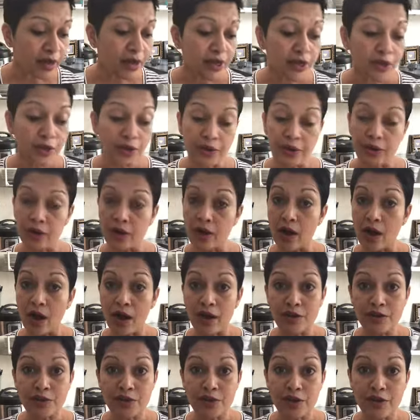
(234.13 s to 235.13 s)
You can
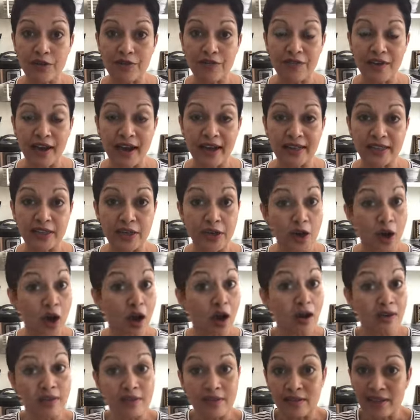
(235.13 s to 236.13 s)
also find it
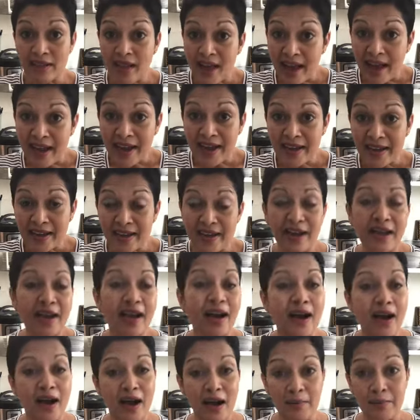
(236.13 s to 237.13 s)
online
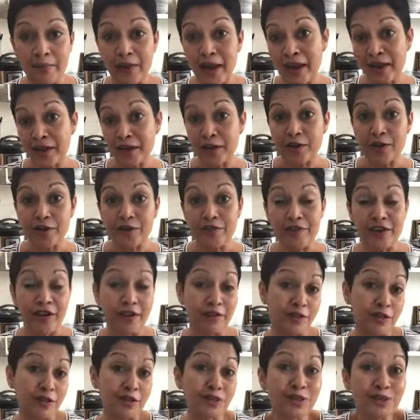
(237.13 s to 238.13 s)
at your
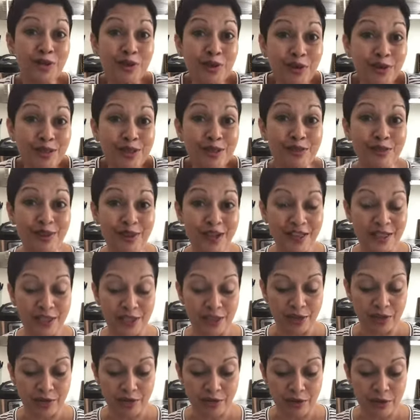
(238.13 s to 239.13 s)
favorite source for
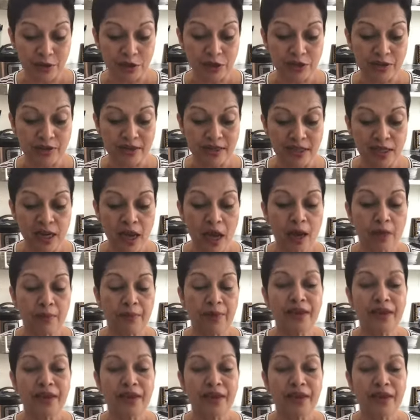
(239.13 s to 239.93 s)
Indian groceries, but